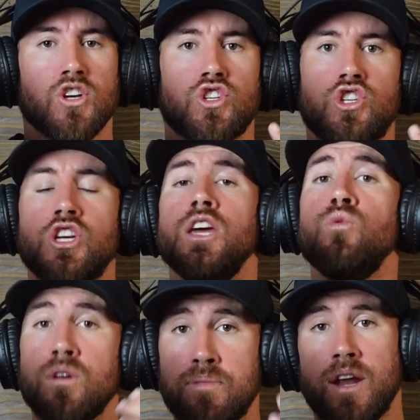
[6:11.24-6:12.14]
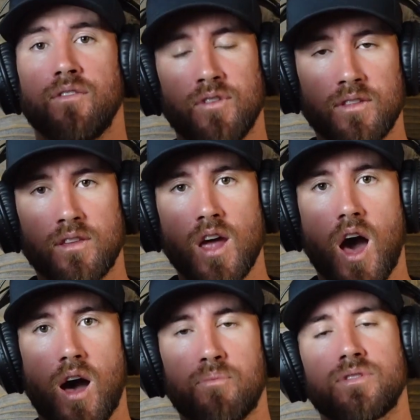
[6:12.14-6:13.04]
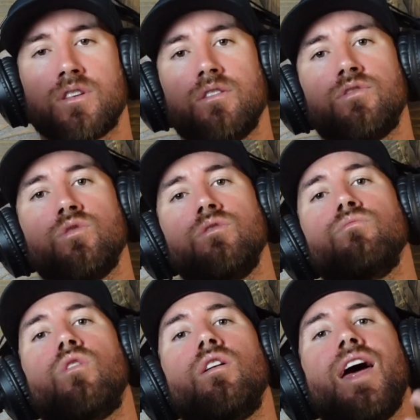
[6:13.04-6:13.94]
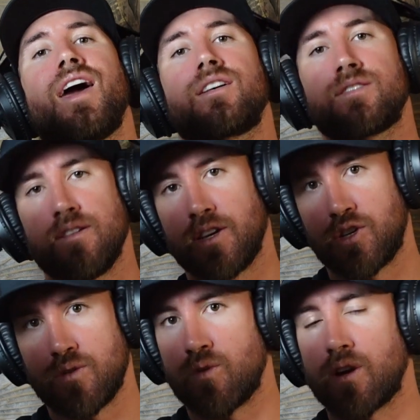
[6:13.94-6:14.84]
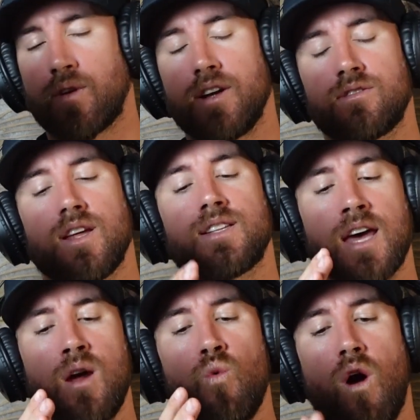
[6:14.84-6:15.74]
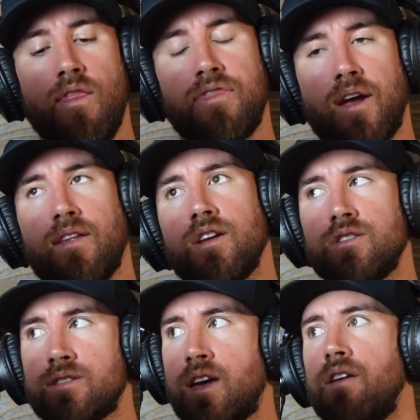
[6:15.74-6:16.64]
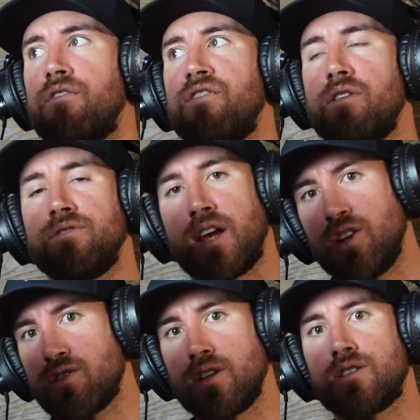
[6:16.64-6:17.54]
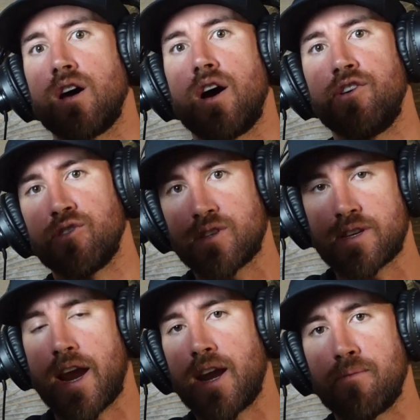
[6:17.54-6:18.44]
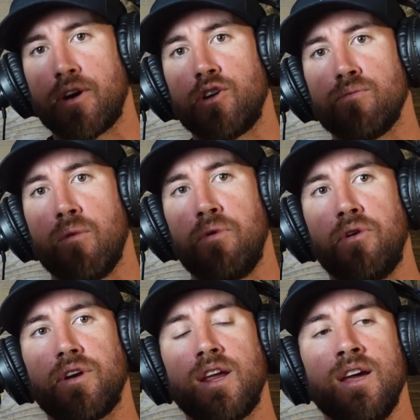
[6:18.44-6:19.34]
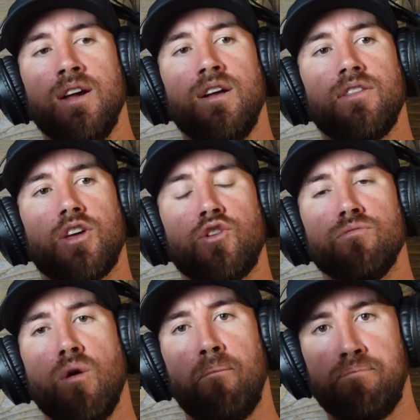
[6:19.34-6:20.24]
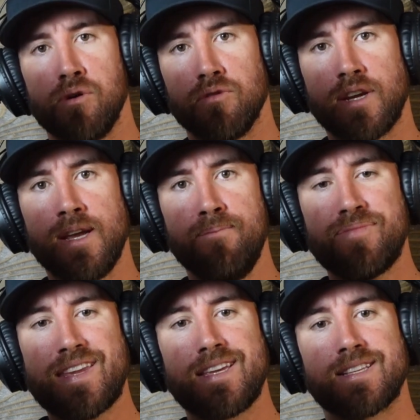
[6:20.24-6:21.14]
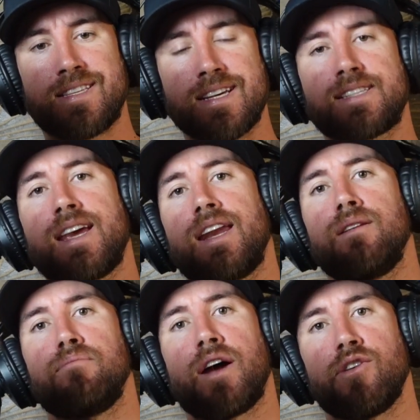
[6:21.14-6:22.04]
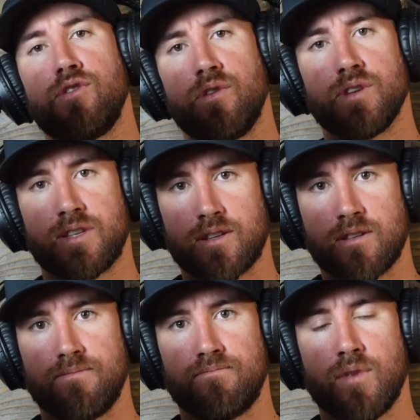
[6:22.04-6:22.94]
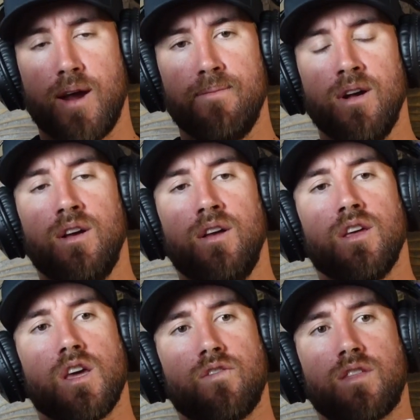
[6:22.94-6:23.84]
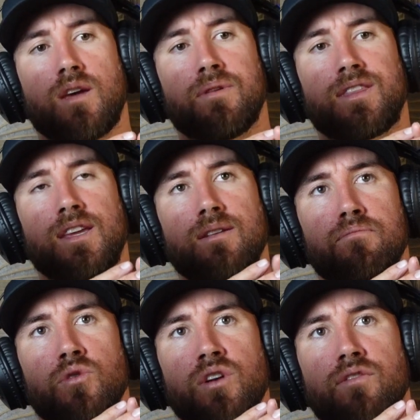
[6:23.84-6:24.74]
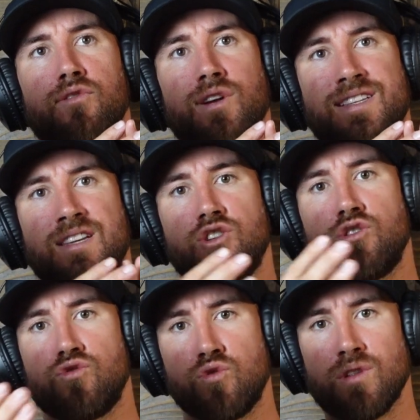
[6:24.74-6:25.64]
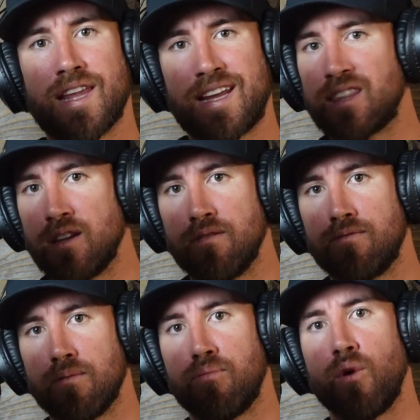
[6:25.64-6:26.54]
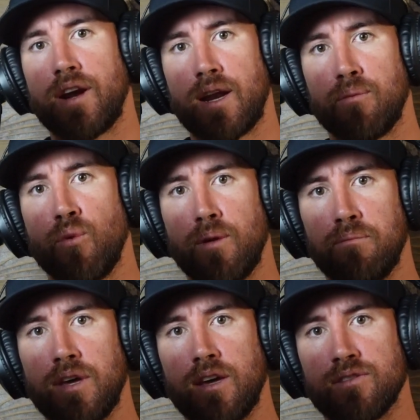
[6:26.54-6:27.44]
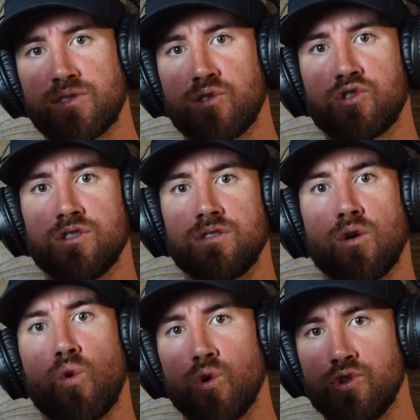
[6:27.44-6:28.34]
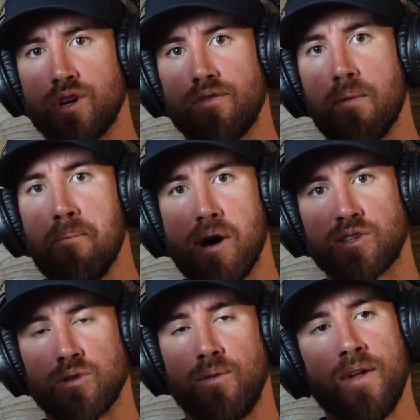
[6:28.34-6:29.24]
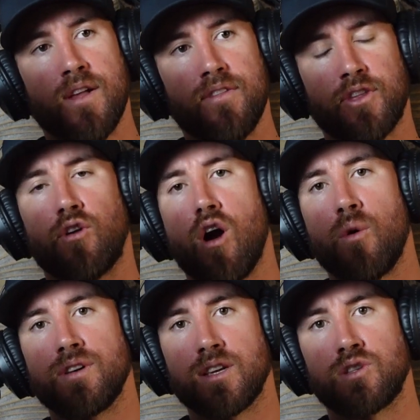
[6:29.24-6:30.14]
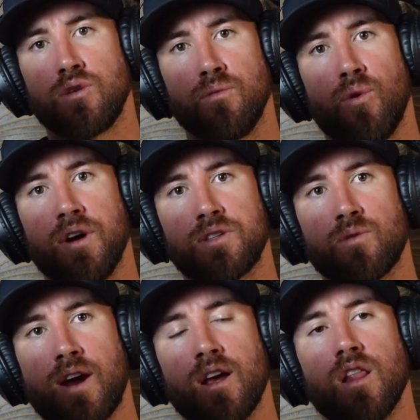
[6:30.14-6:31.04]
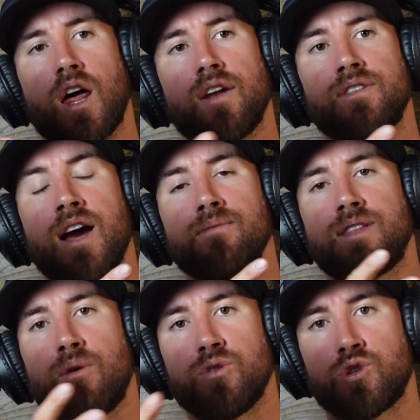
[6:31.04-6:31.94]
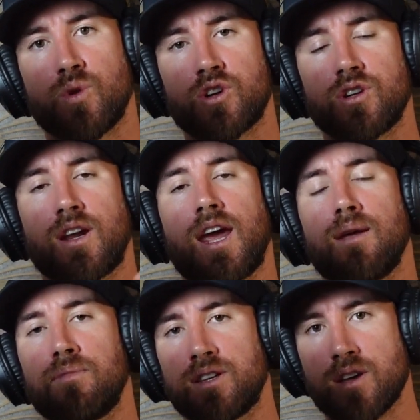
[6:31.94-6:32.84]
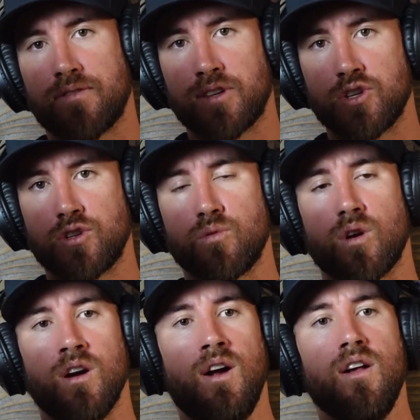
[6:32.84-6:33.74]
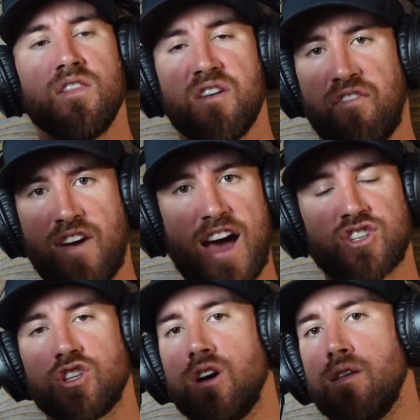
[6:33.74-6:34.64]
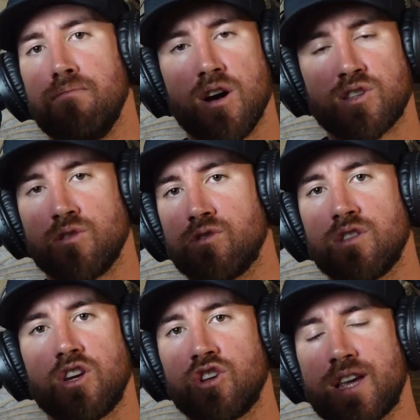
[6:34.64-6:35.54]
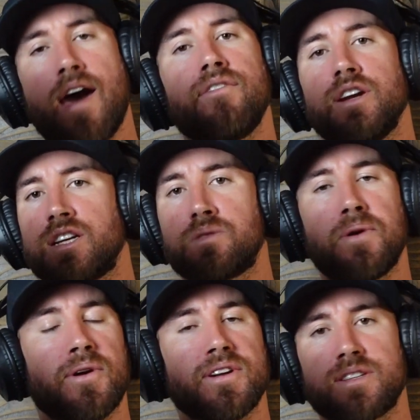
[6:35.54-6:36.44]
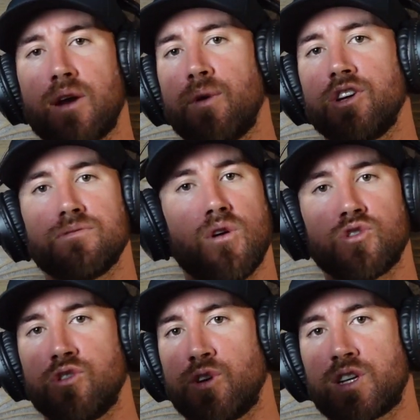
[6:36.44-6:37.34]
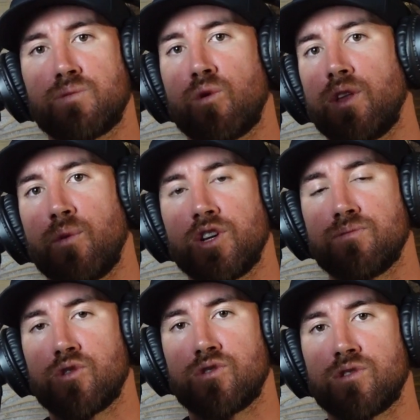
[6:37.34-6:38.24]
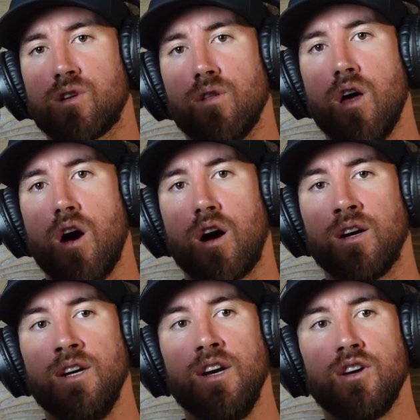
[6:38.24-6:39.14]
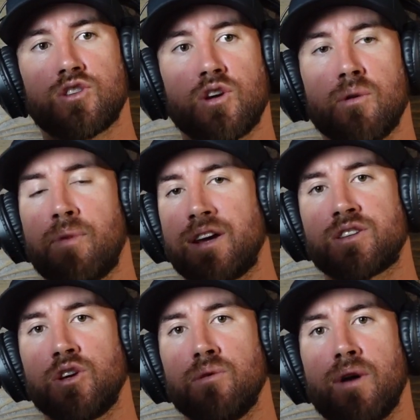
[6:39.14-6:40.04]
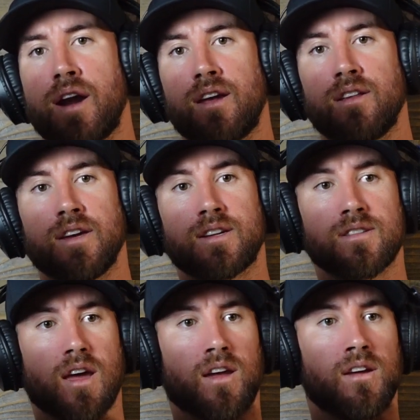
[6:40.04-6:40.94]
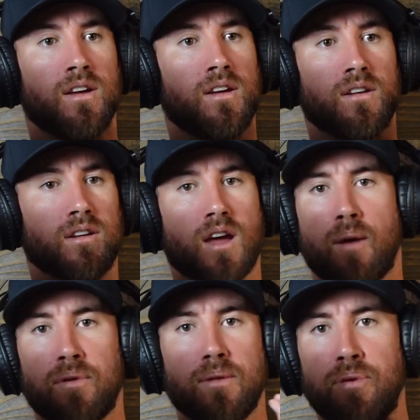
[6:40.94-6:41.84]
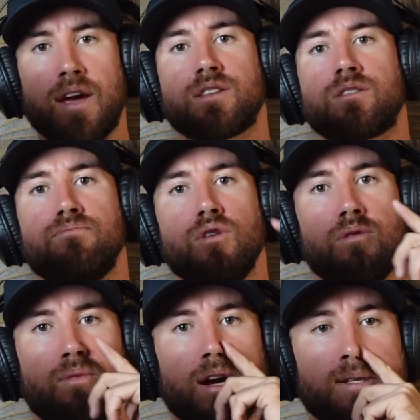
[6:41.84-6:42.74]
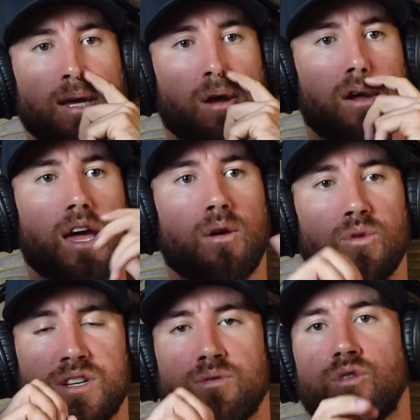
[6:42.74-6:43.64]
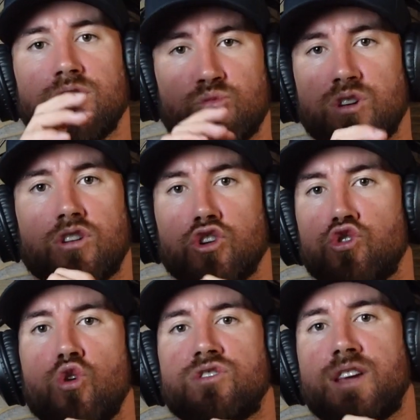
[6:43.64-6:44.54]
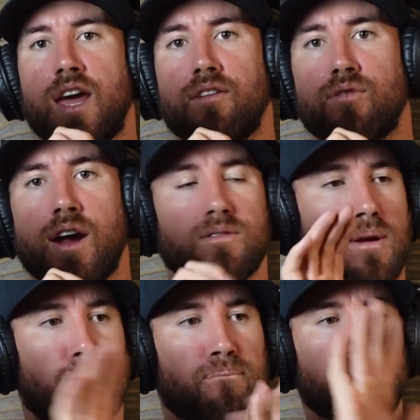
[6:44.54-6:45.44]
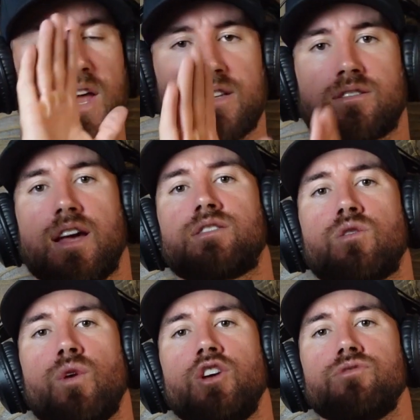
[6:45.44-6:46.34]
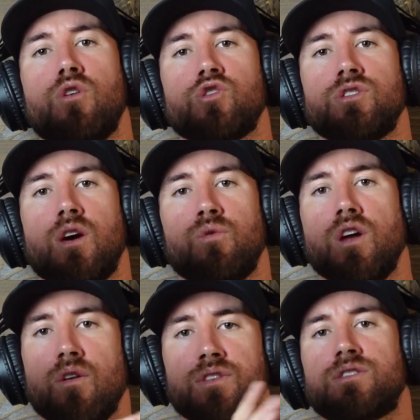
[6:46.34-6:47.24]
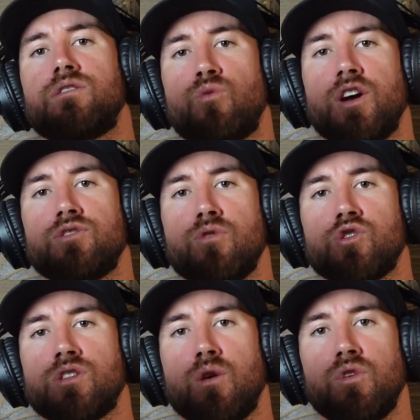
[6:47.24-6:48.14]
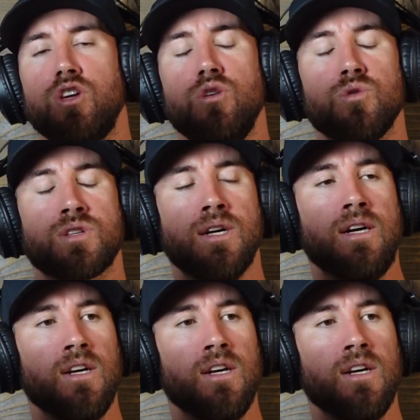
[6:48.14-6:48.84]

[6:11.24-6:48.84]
She would benefit the opposite of doing more exhalation work, right? So that's kind of one thing that just kind of foundationally to understand about your mobility, that your mobility is dictated by your nervous system, right? If you think about the ability for a tissue to lengthen from point A to point B, insertion to origin of a muscle, they're always at 2 points, right? A lot of times that restriction can be soft tissue where the fascia and the muscles, and they just haven't experienced that range of motion or explored that range of motion so long. So you're basically, your body clicks like copy and paste, boom, right? It's like, okay, we're control save, right? It was that's the range of motion that we own. This is the range of motion that we use.